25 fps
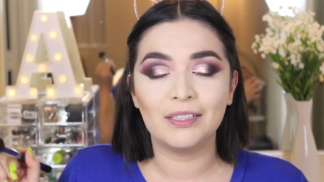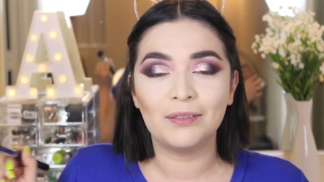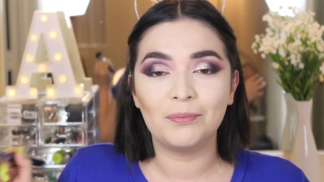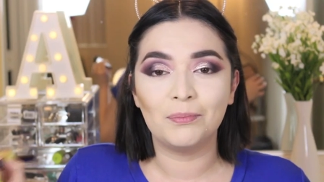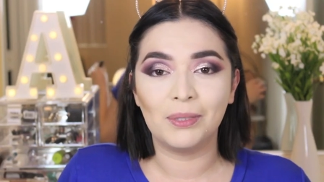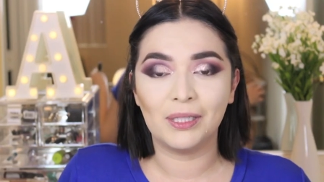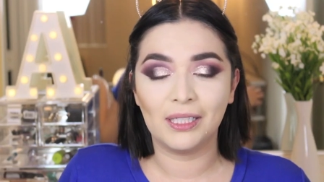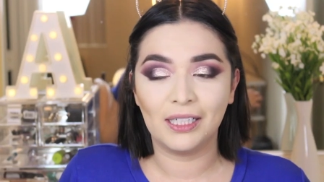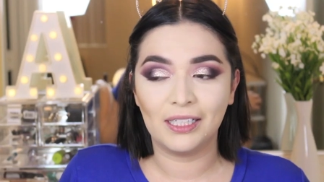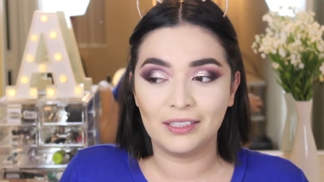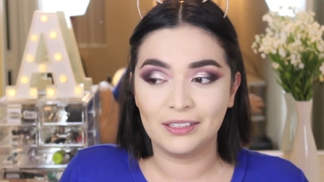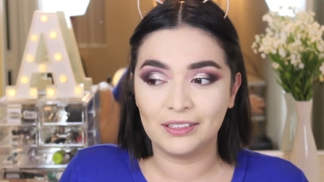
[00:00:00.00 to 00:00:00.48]
it
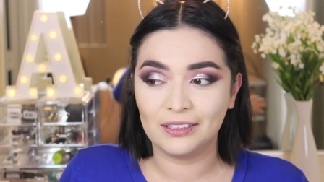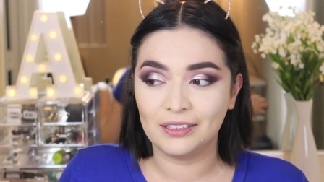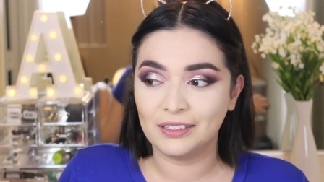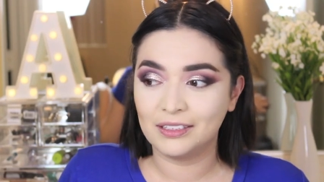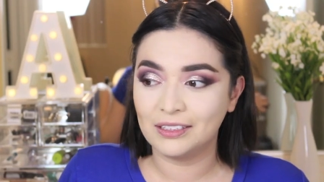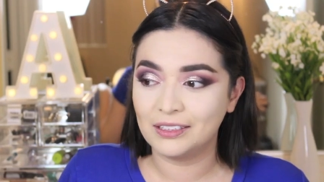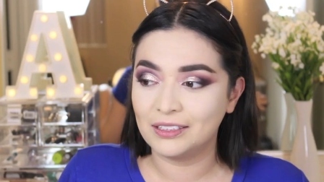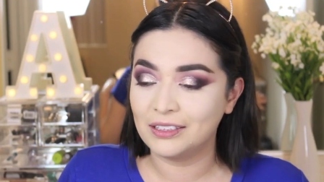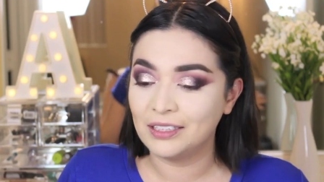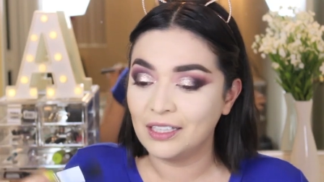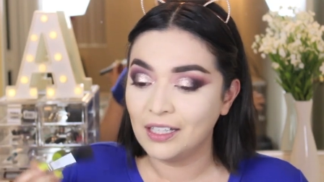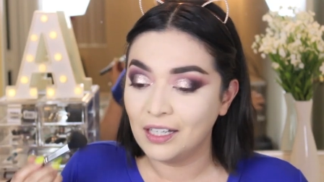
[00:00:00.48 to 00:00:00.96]

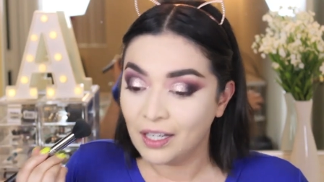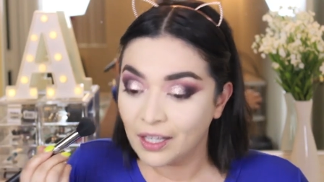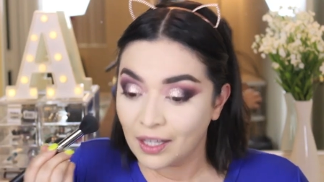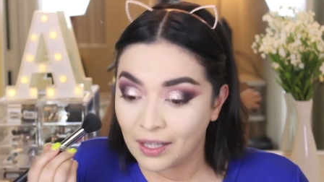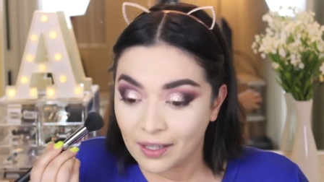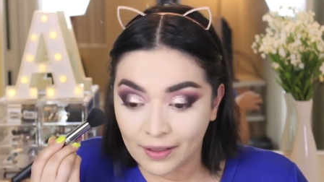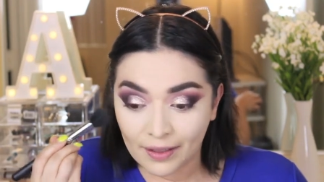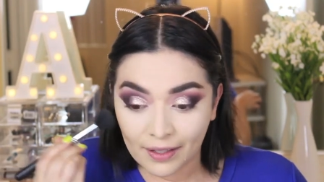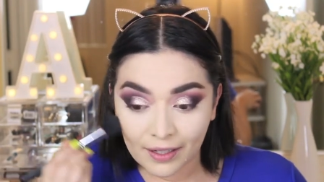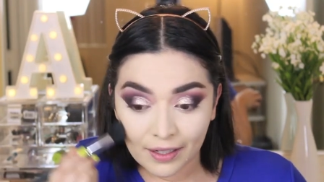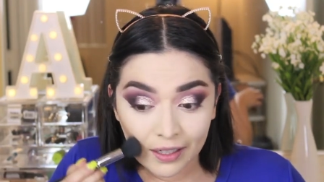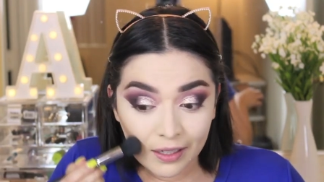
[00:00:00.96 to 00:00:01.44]
blends.
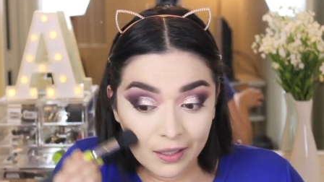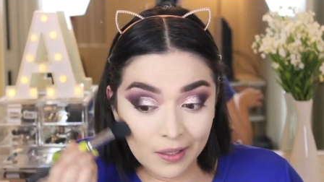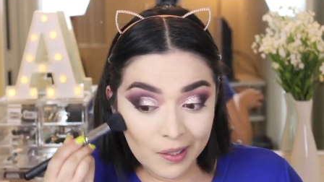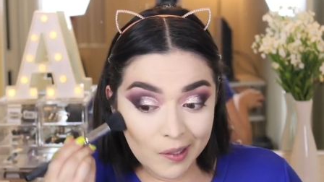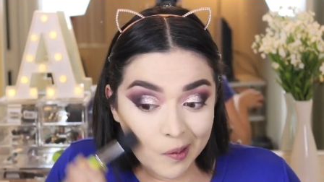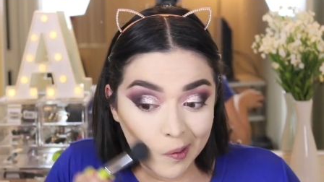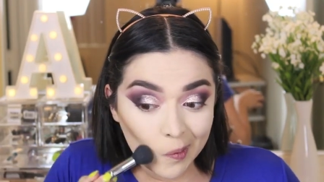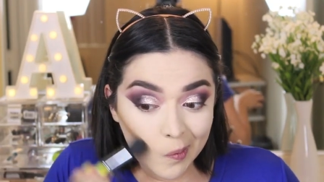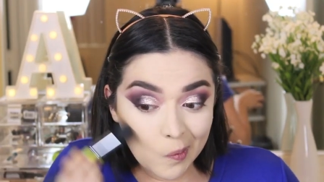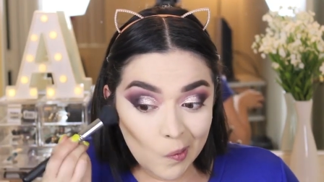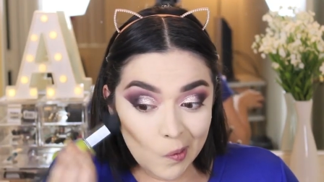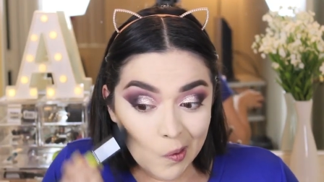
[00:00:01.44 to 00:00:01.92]
Like,
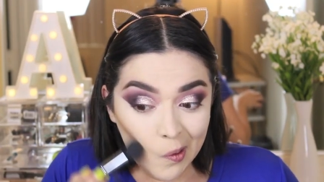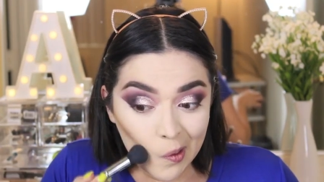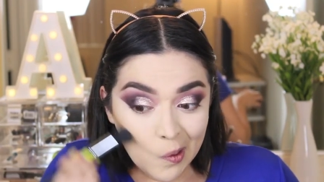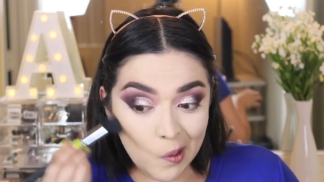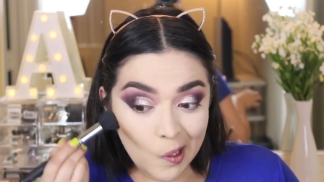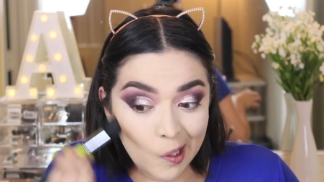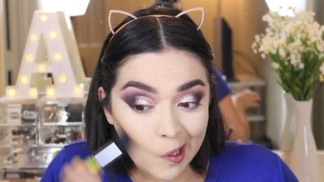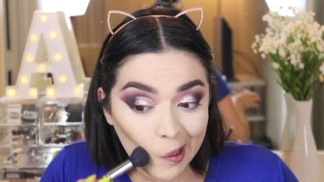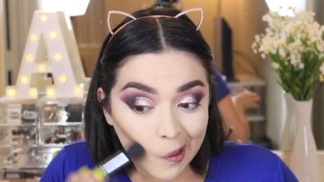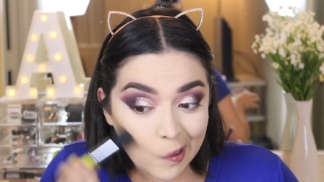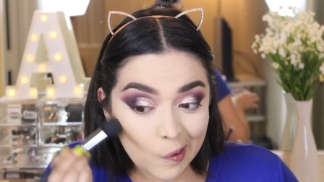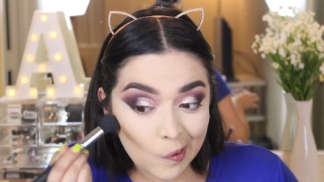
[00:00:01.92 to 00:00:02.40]

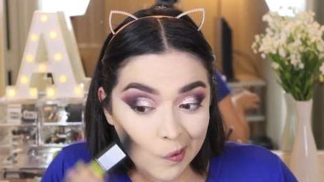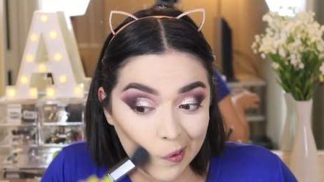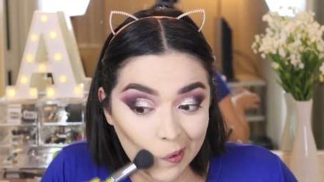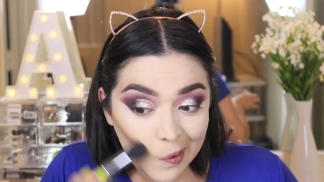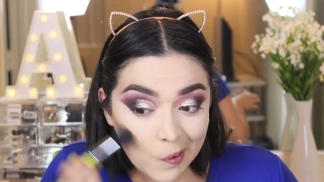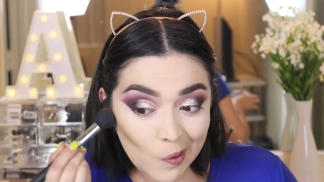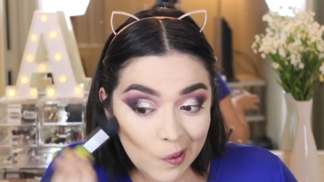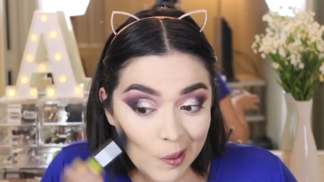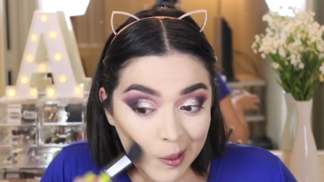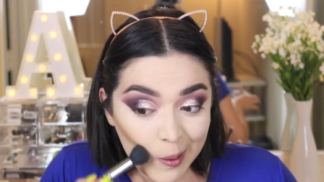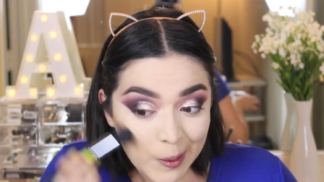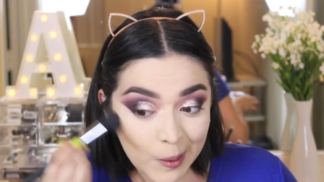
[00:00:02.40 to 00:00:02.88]

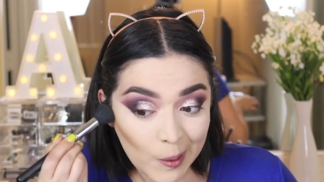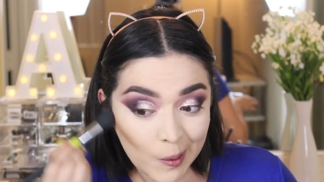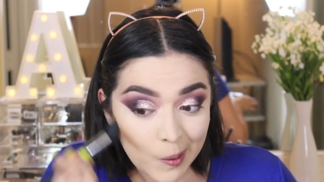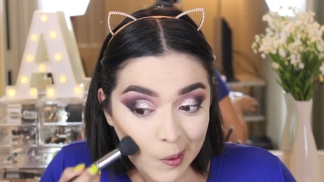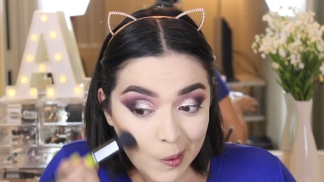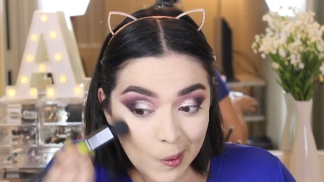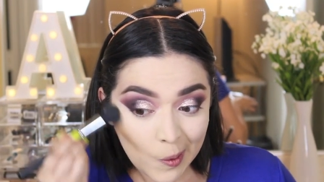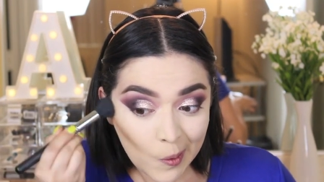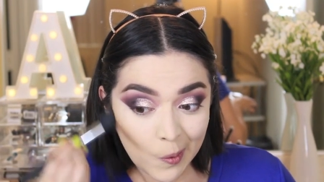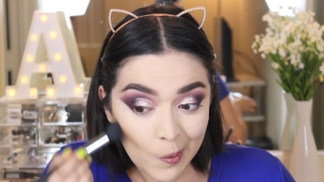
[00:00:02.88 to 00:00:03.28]
literally,